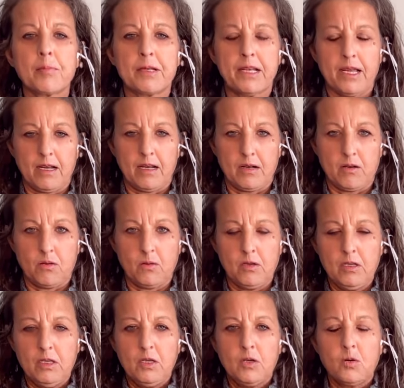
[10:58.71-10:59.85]
now,
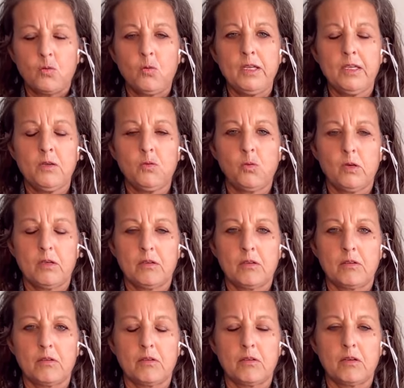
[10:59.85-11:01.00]
we
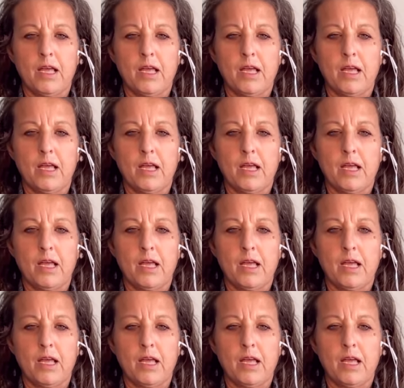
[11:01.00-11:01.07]
will